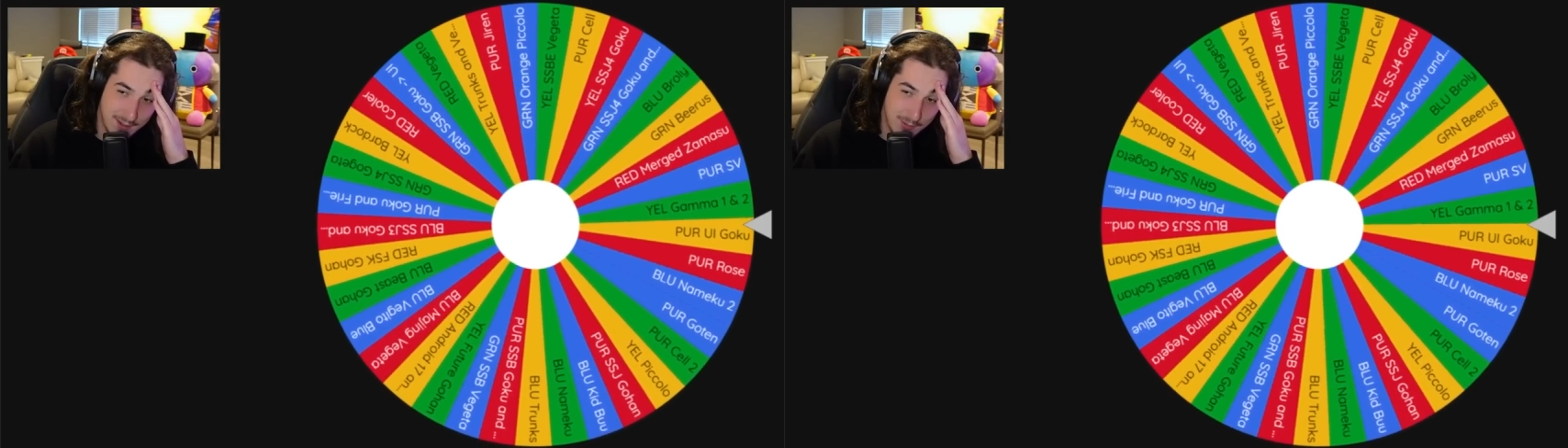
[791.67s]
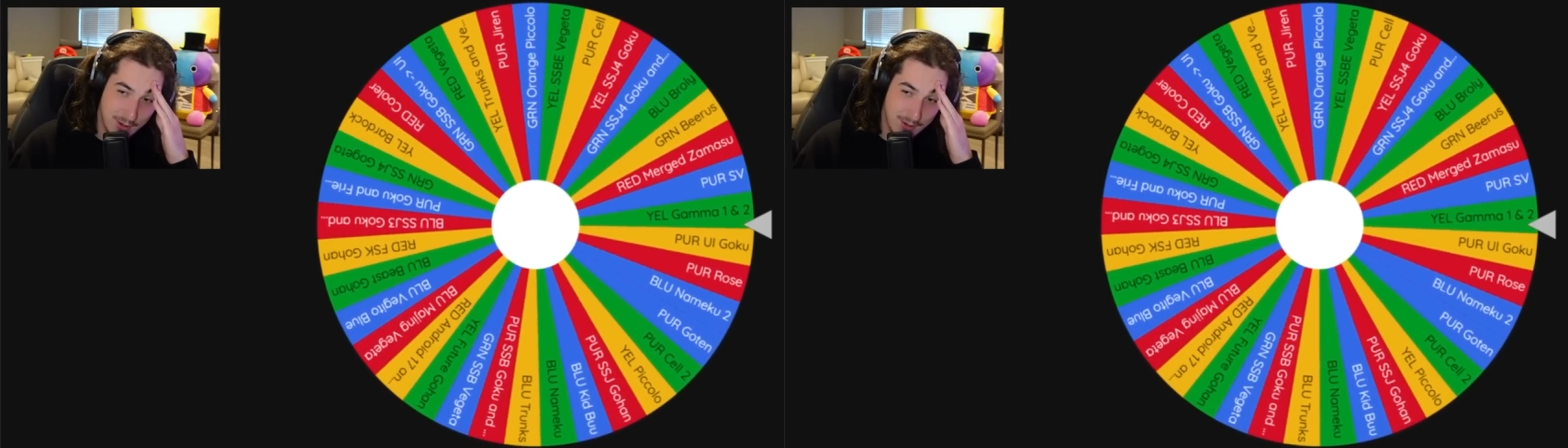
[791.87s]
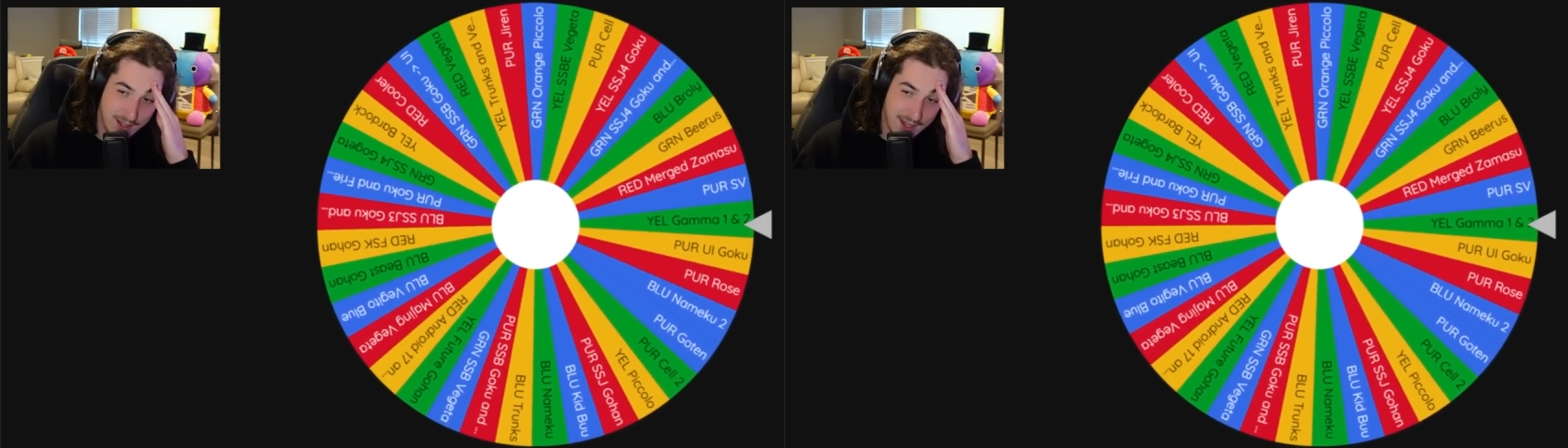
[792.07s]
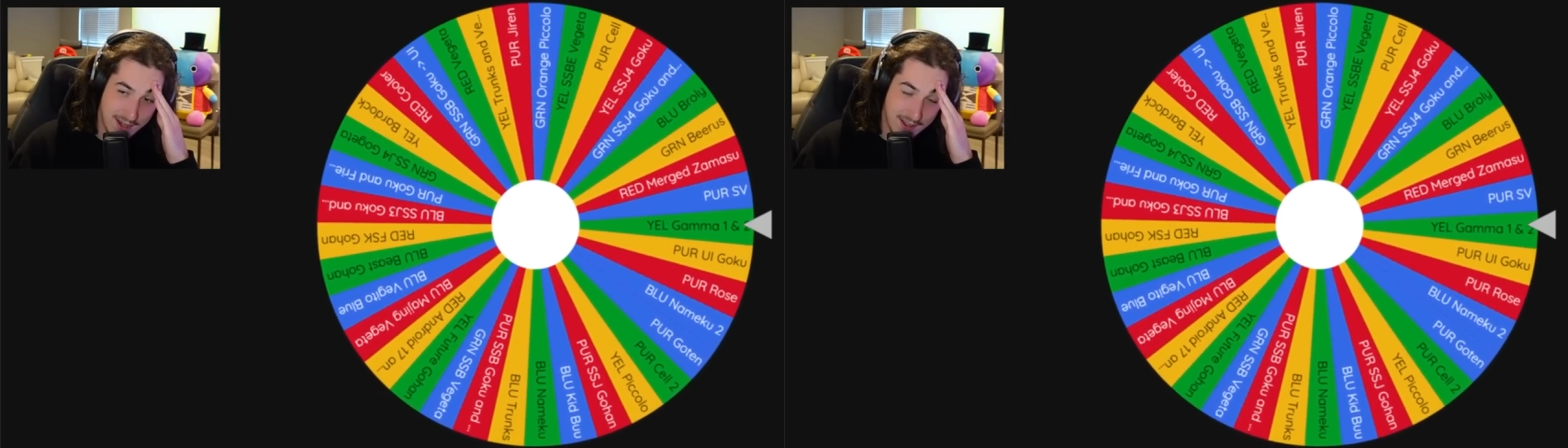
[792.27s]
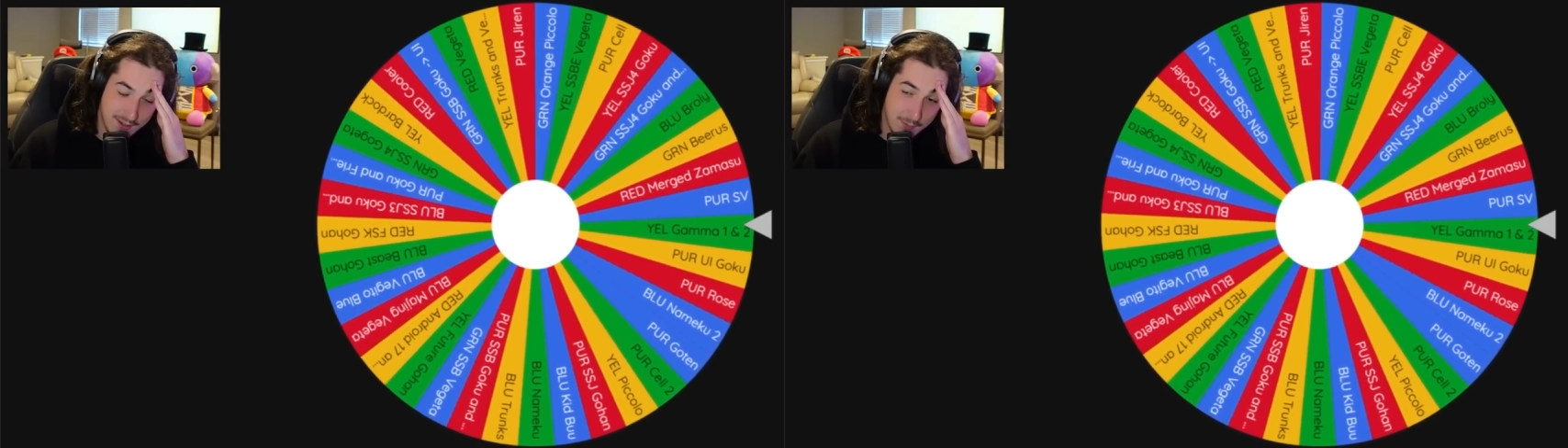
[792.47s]
We are
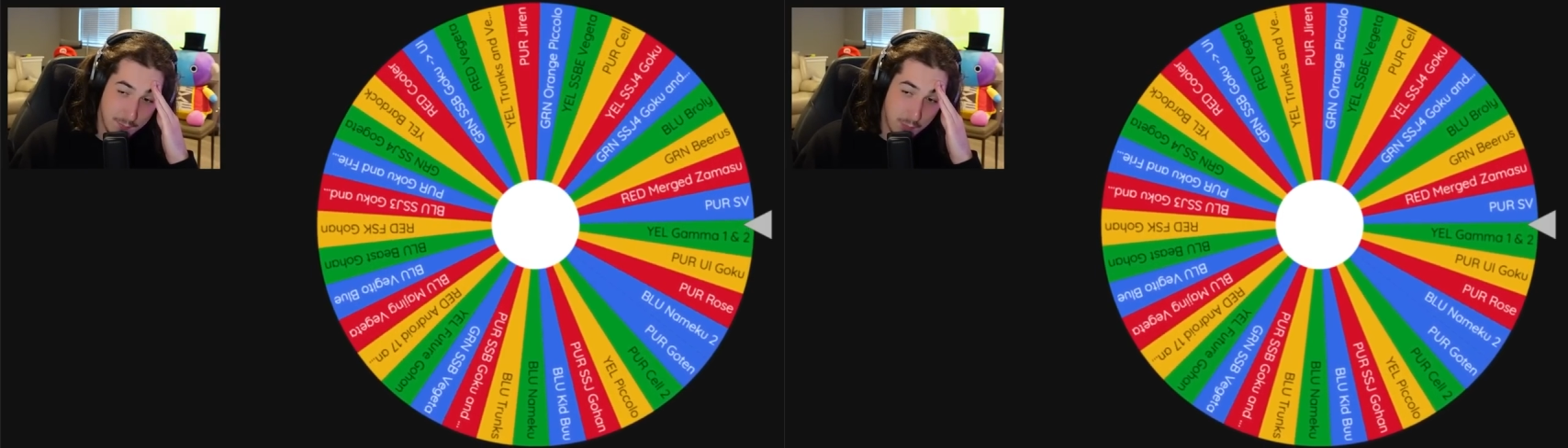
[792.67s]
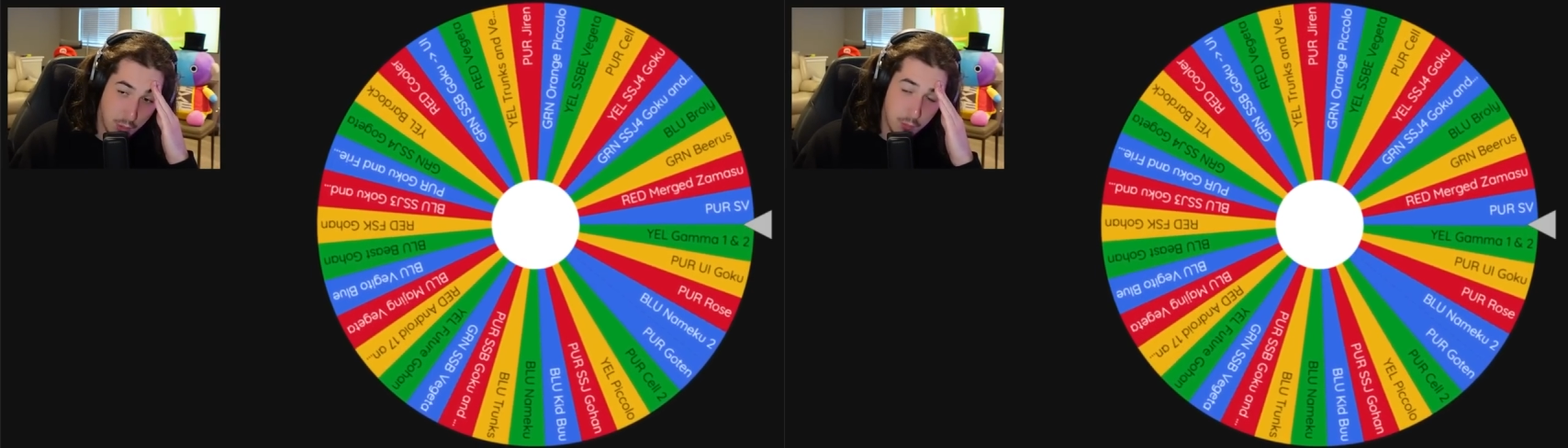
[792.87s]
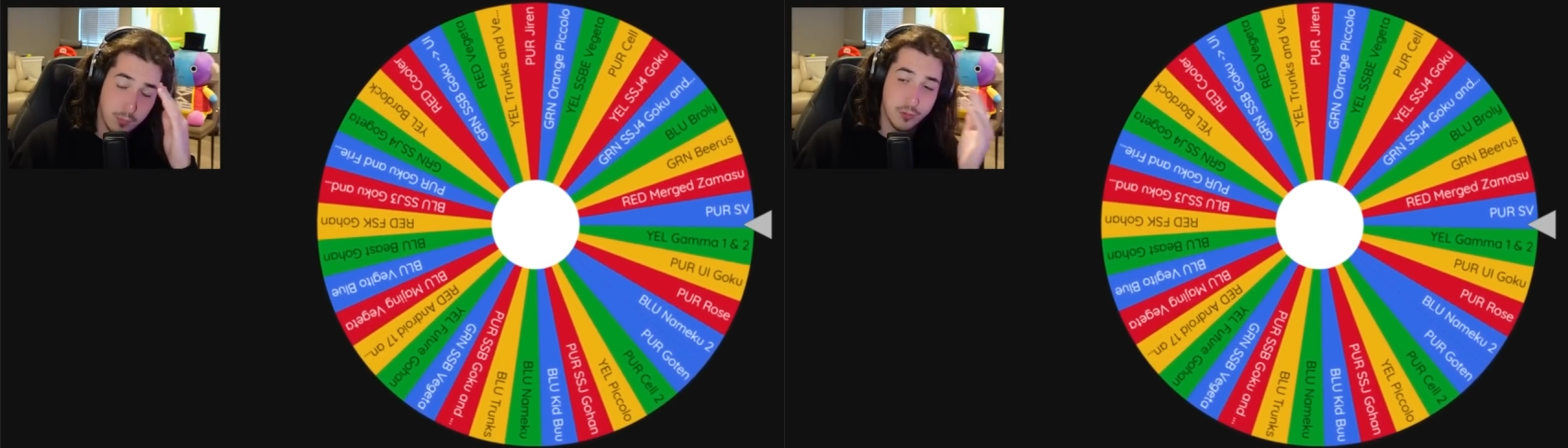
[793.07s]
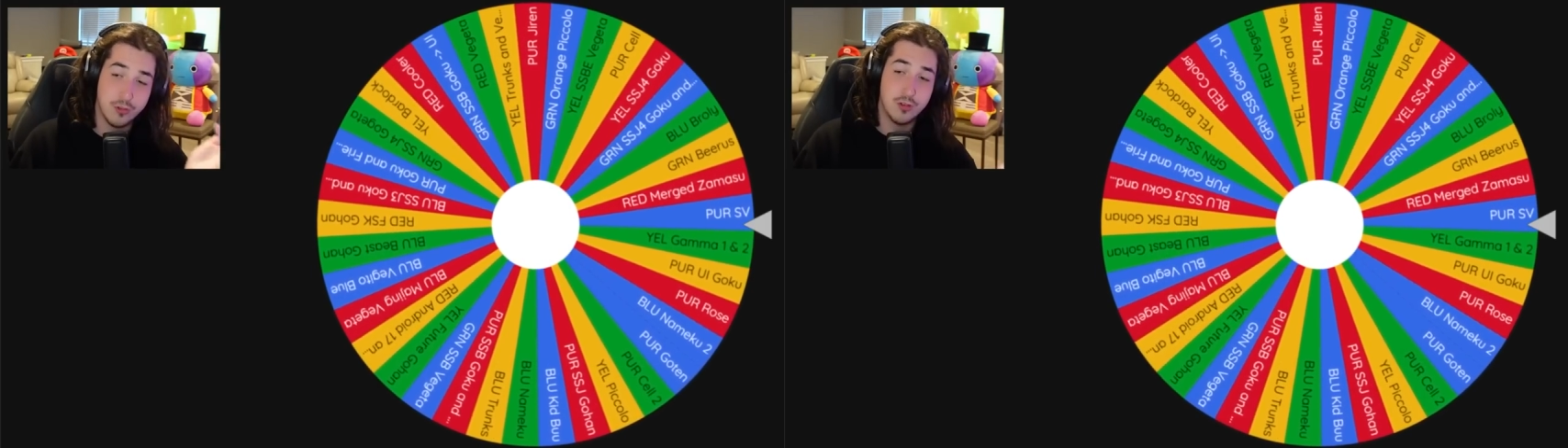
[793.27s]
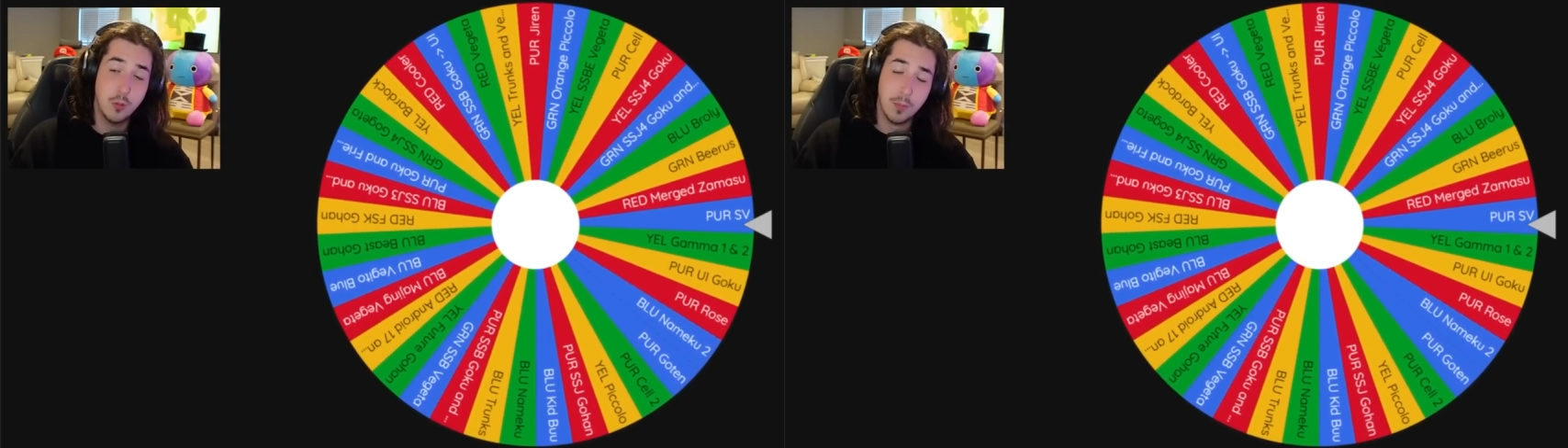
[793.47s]
getting Purple
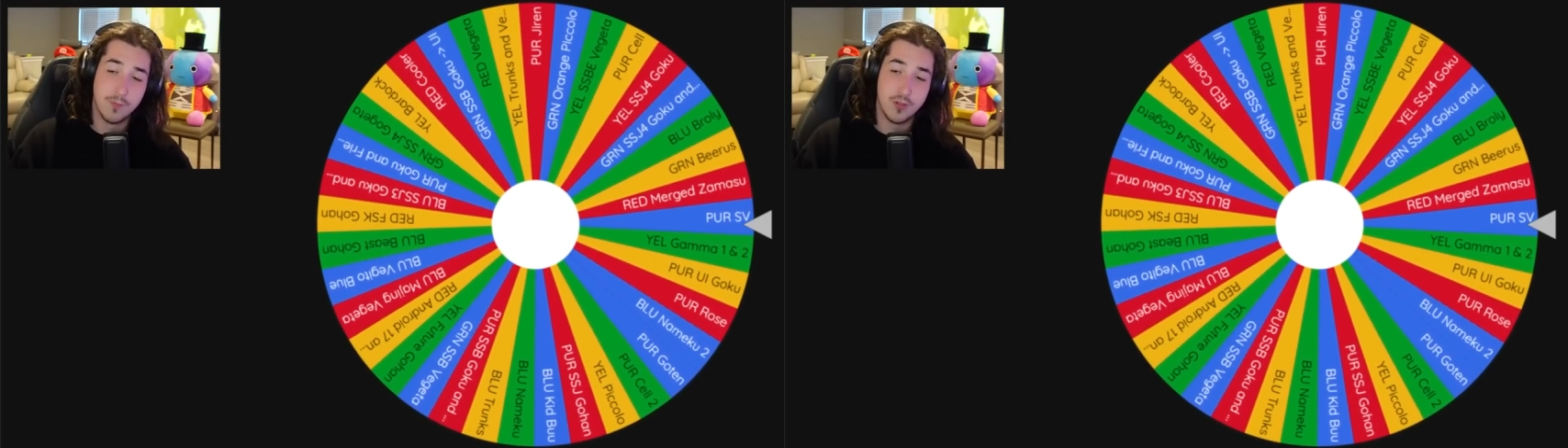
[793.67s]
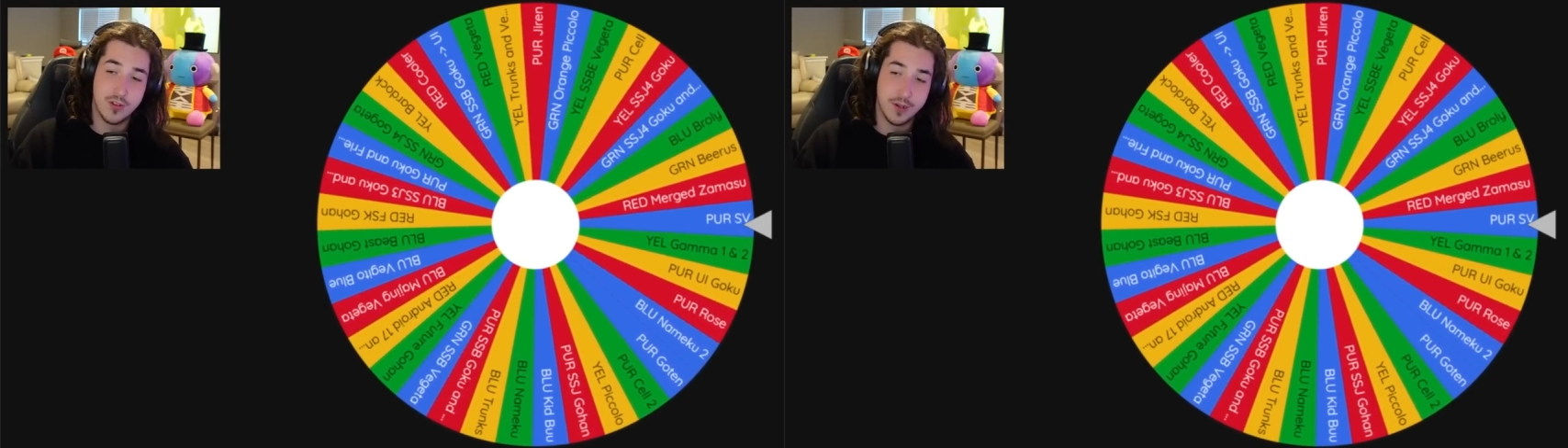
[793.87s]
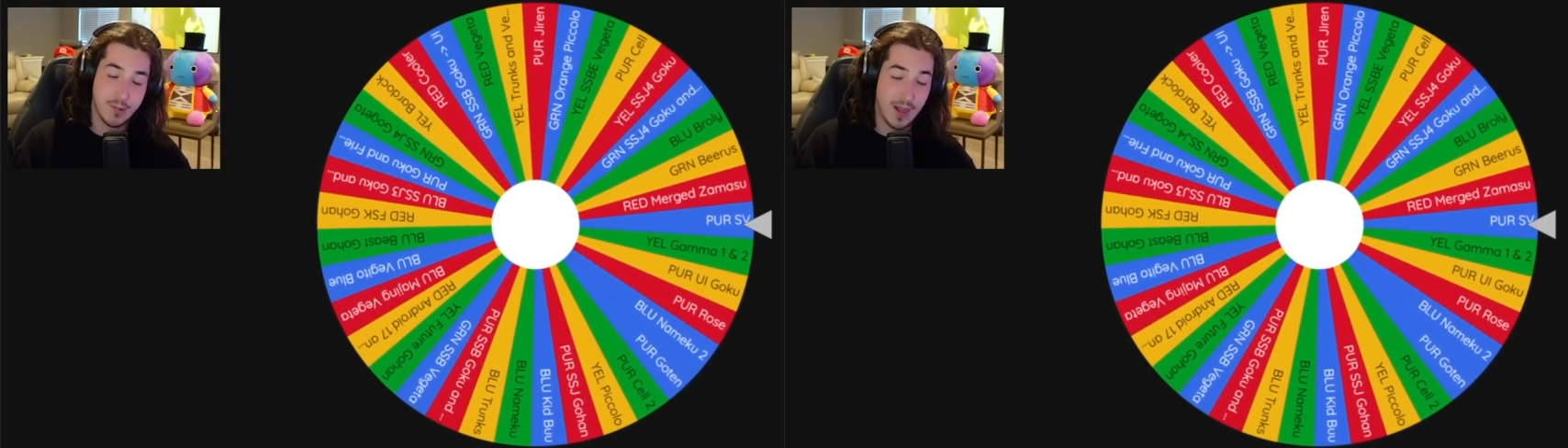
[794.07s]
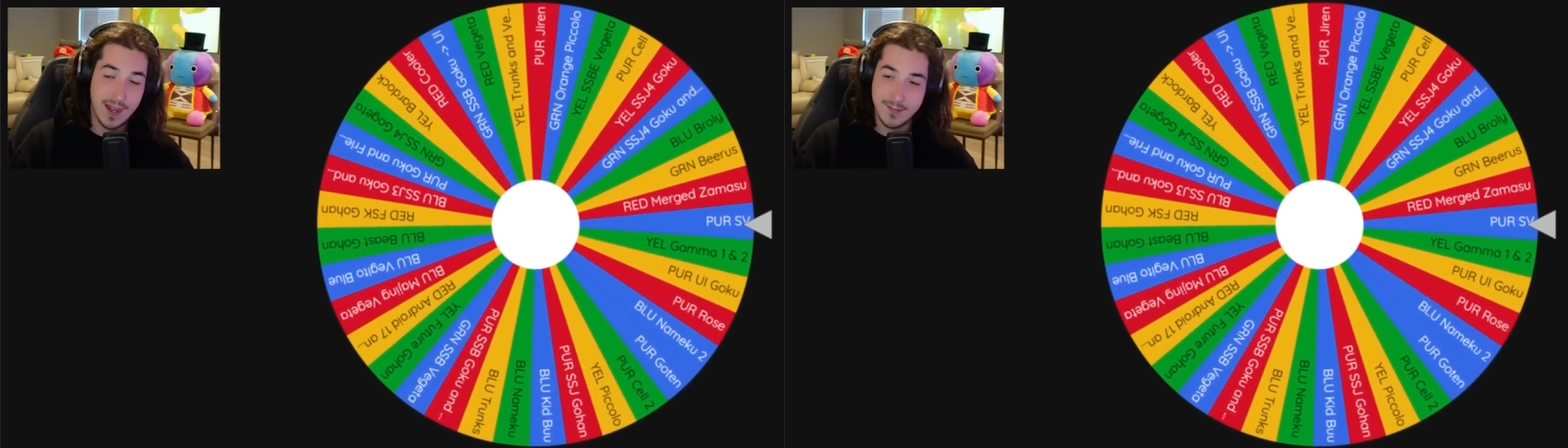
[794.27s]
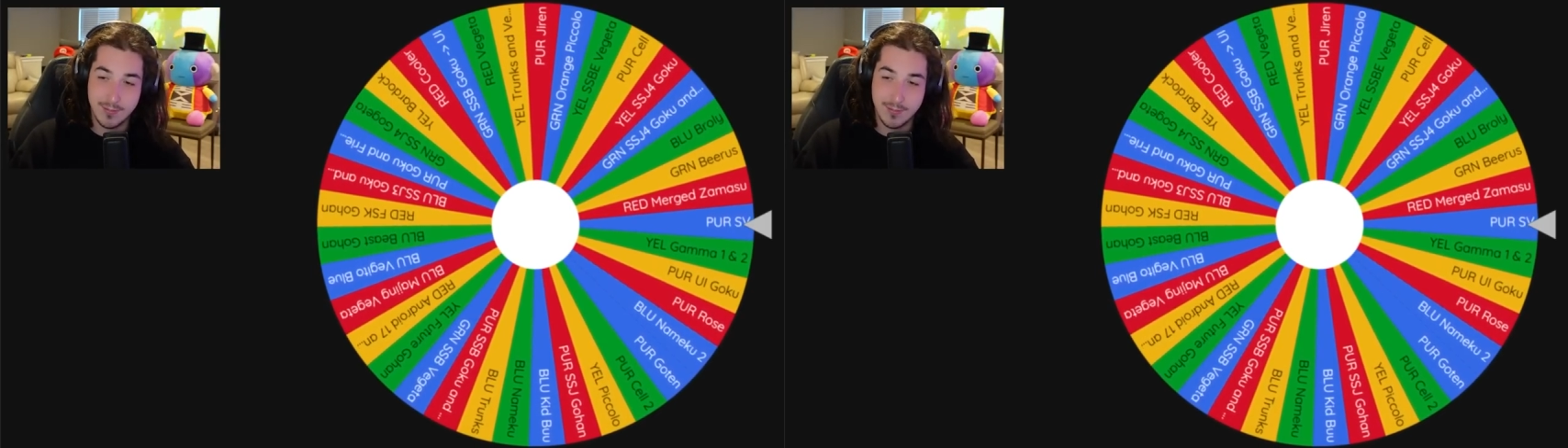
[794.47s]
Super Vegito. I